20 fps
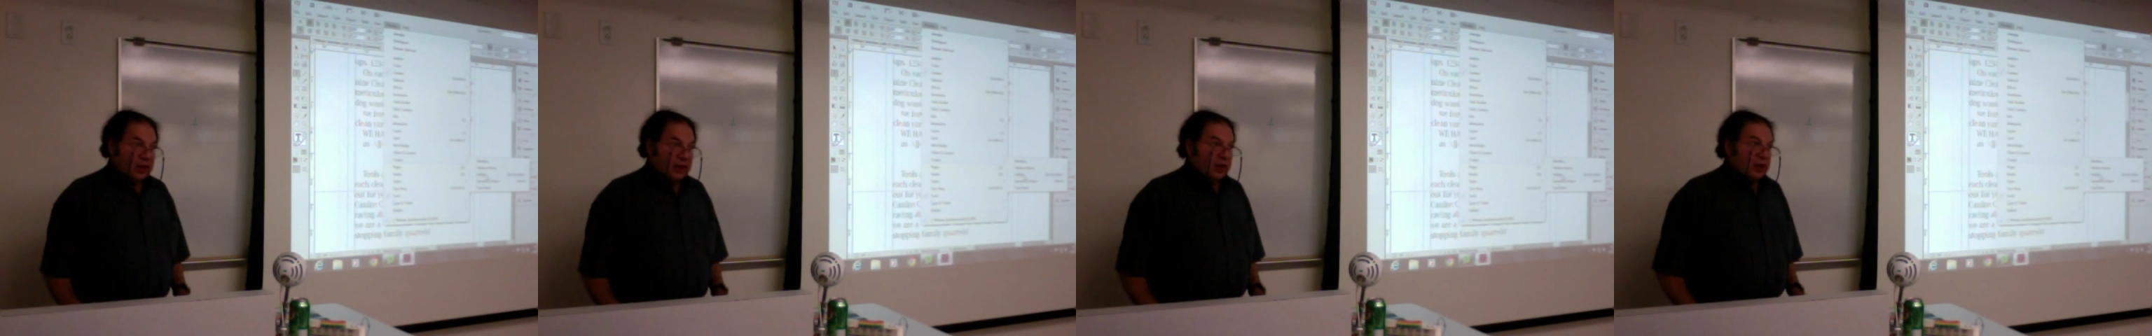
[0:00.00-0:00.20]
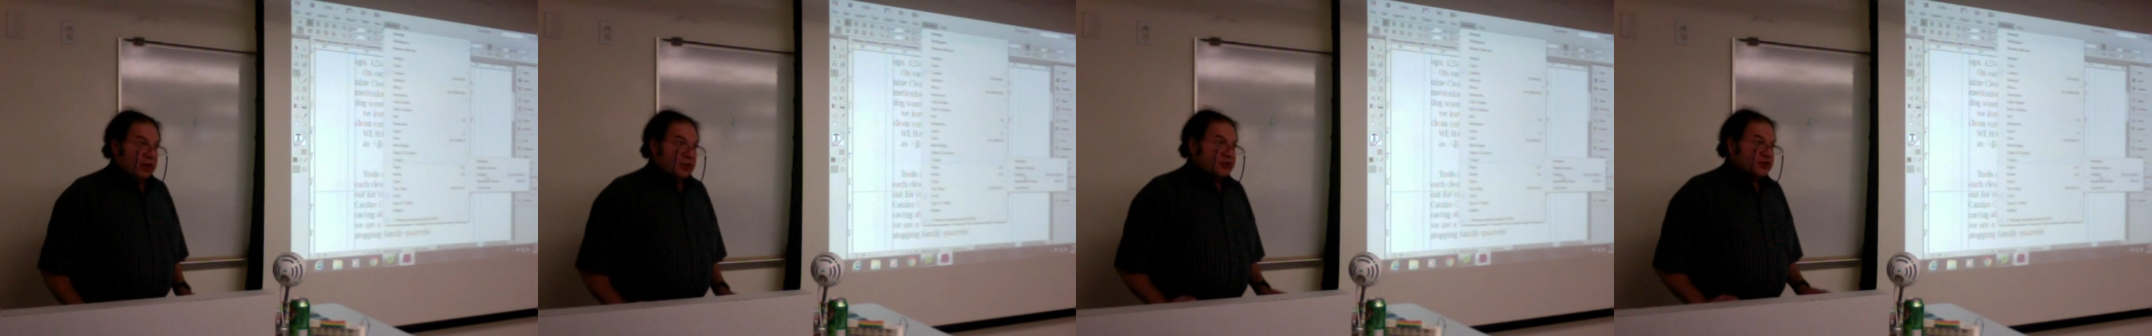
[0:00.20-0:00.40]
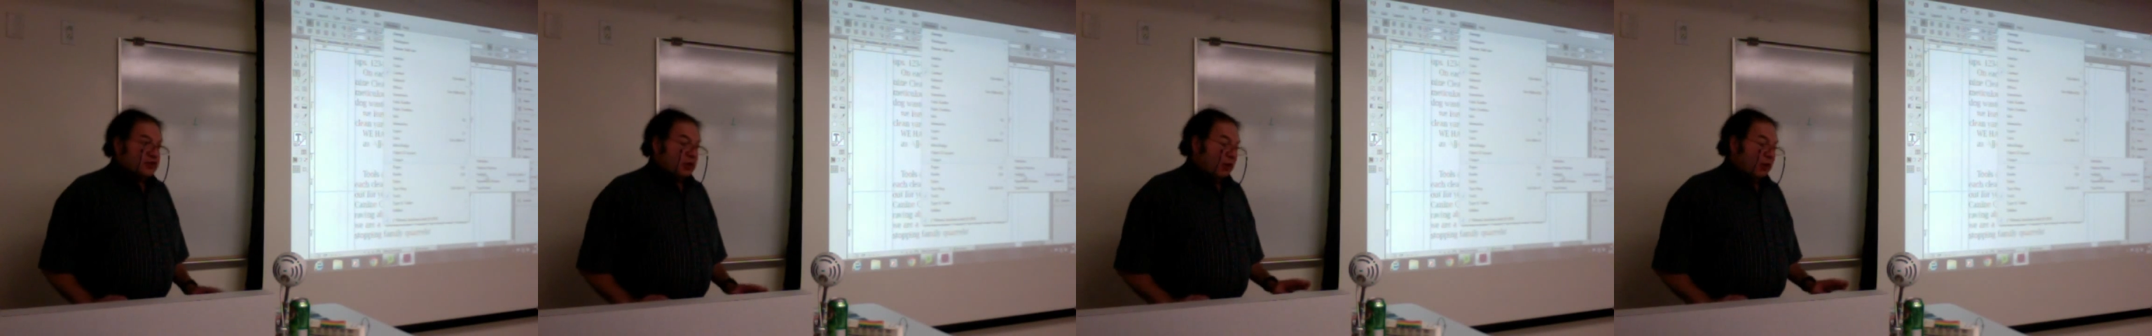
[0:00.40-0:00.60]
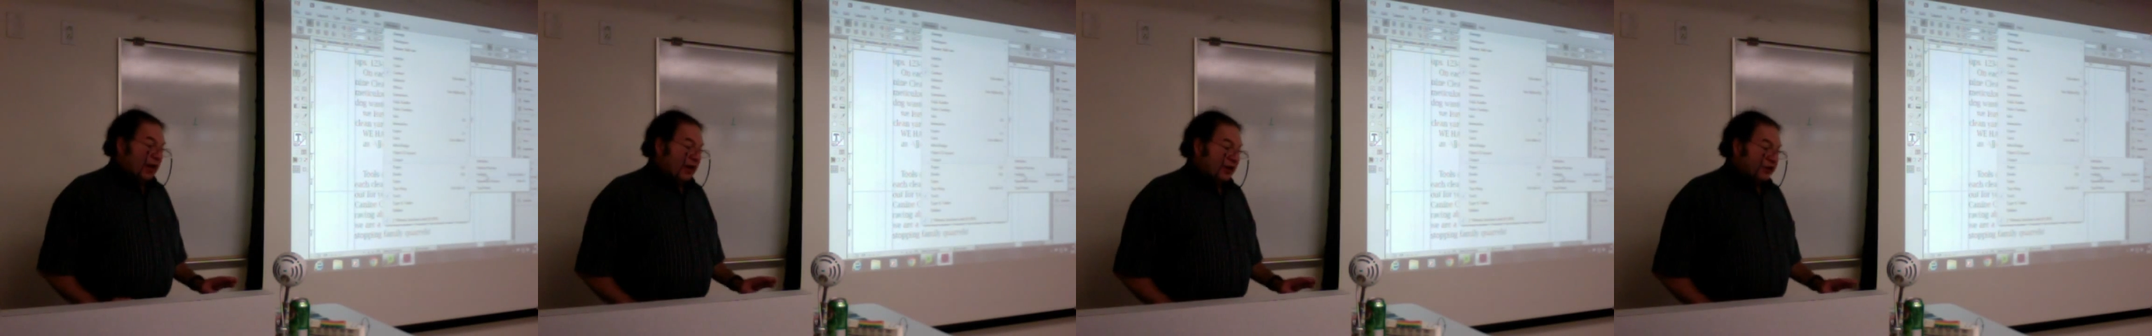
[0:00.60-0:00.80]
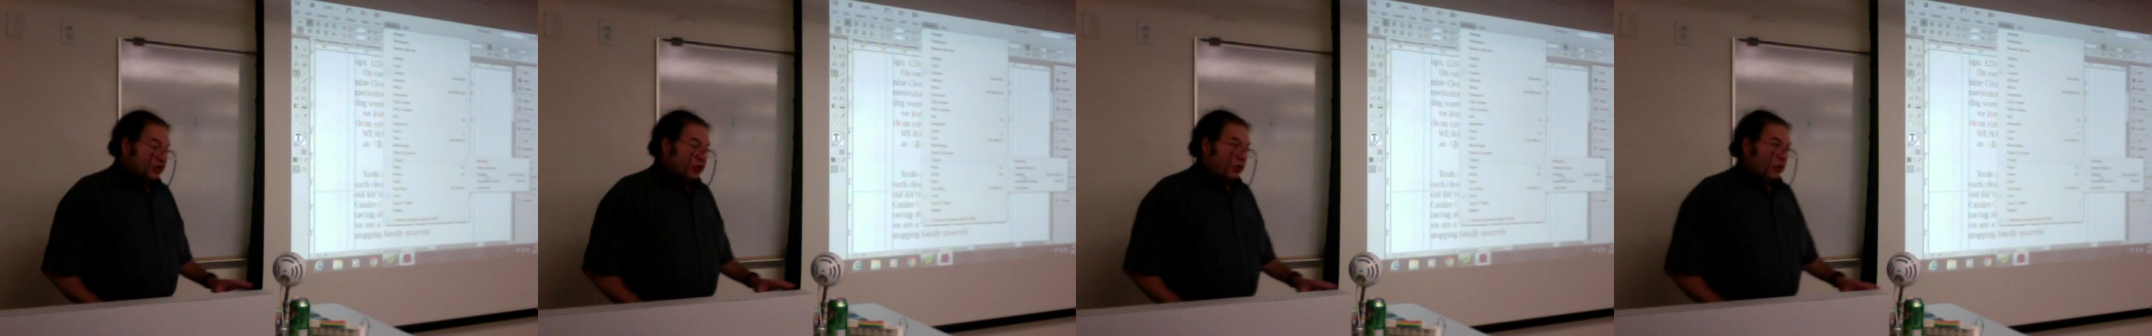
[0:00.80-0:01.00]
So as
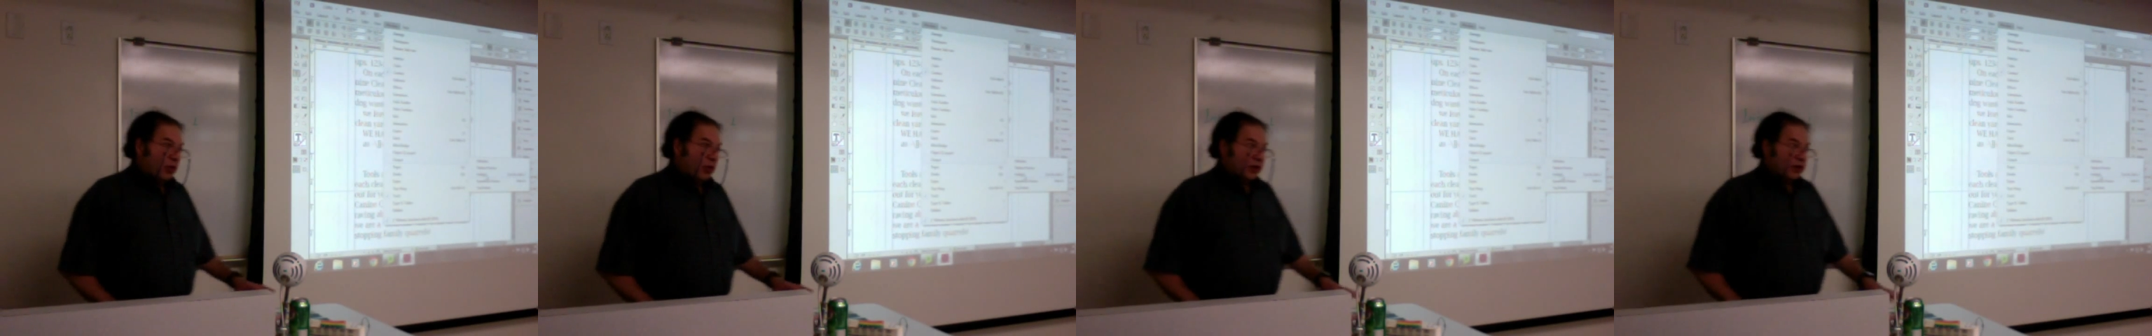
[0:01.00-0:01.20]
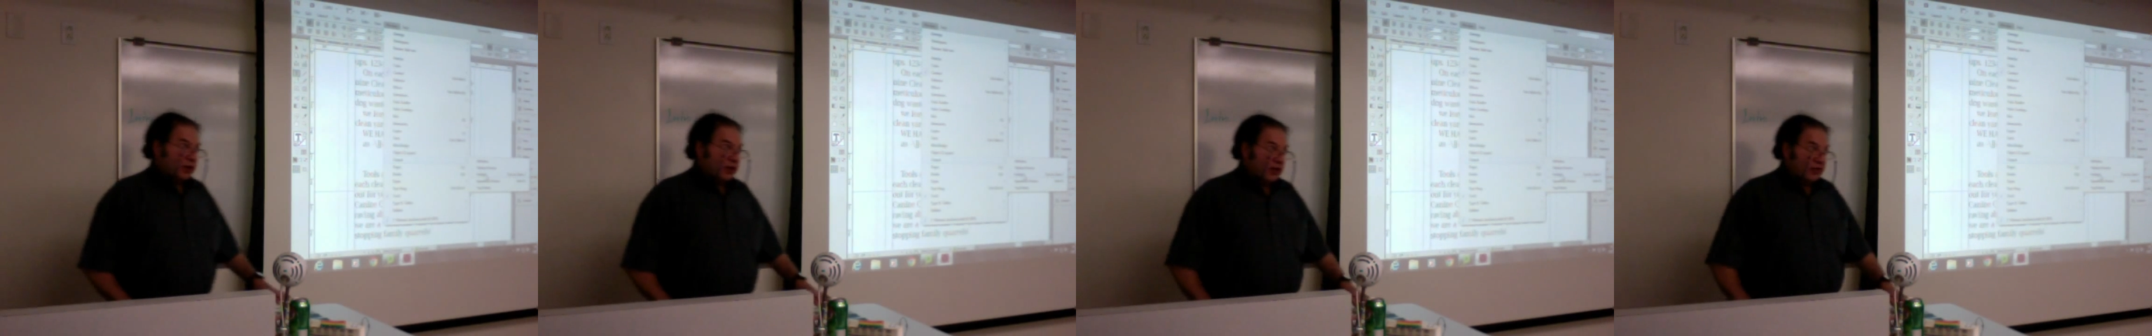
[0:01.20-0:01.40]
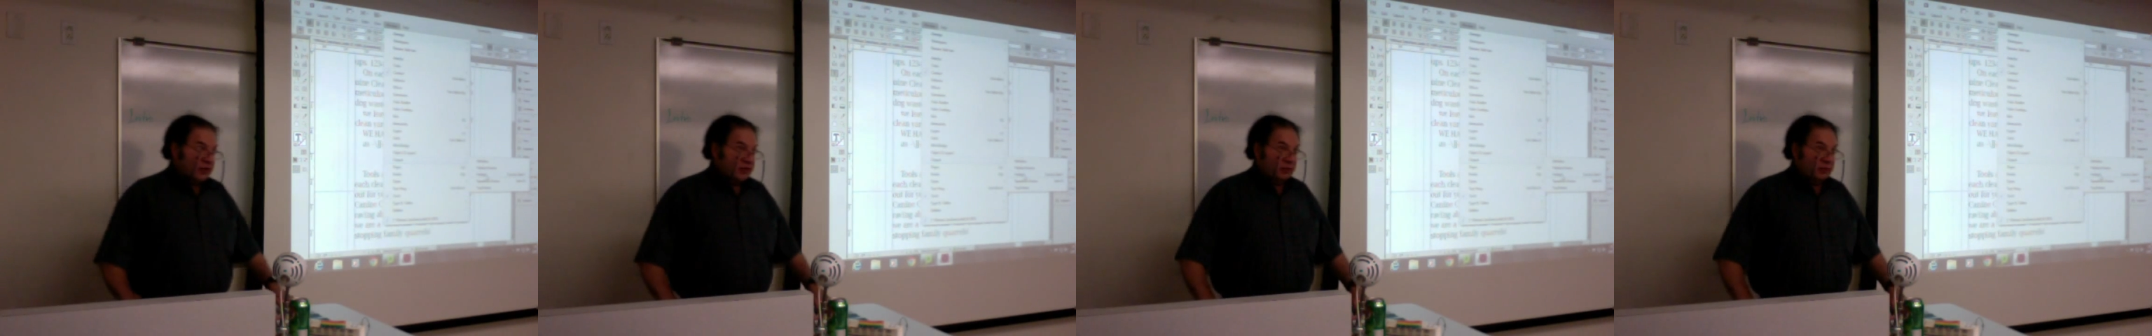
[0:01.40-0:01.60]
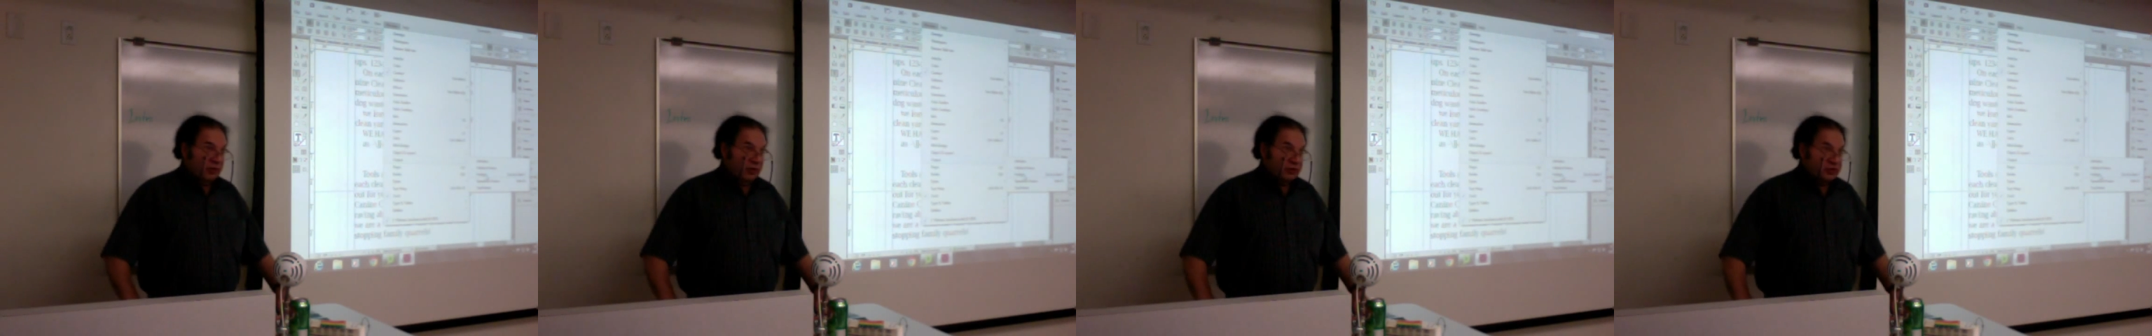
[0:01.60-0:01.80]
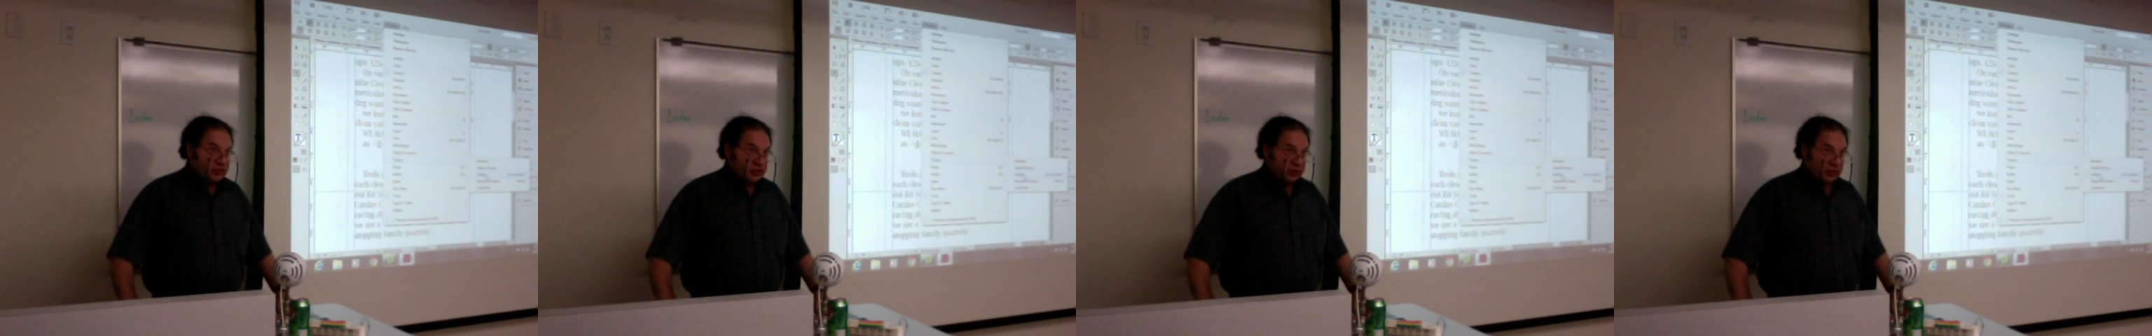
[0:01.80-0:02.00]
you're working on the
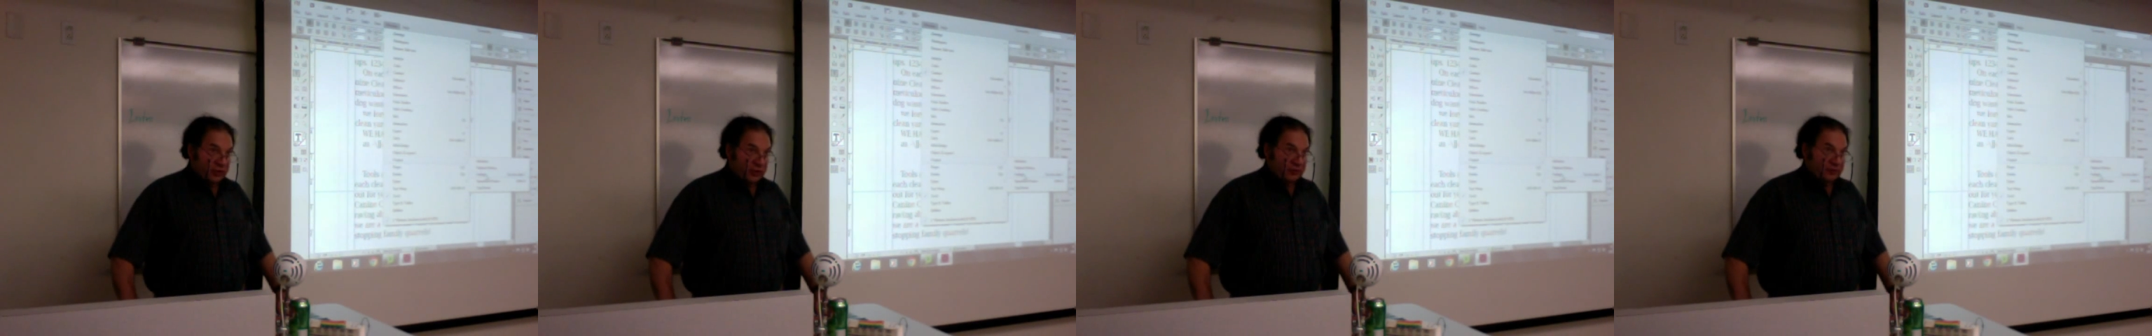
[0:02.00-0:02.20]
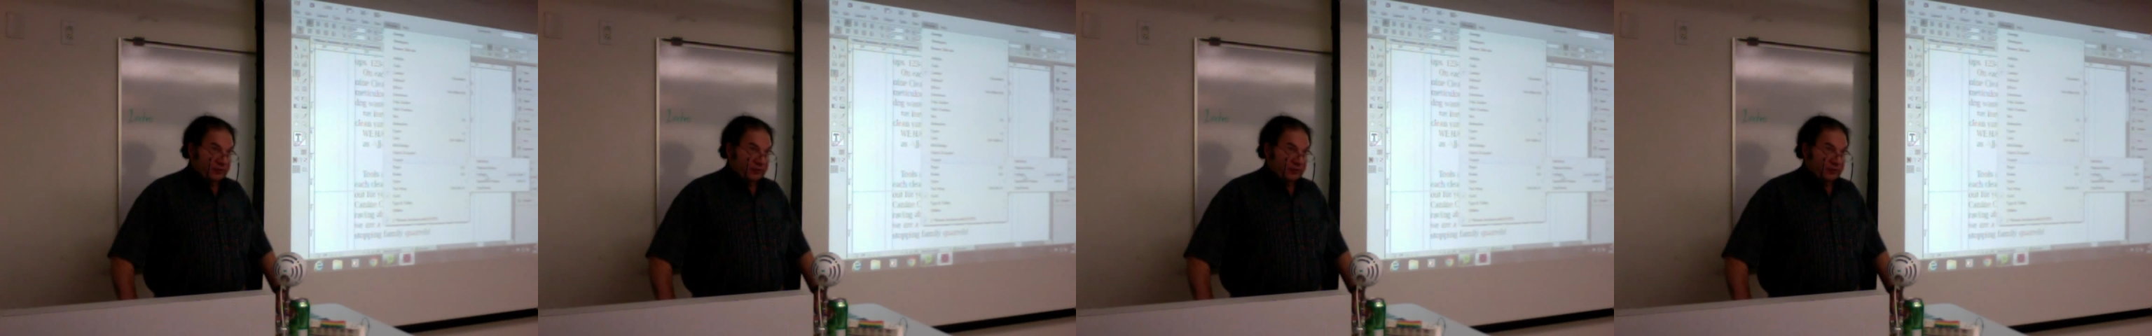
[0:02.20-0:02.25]
brochure,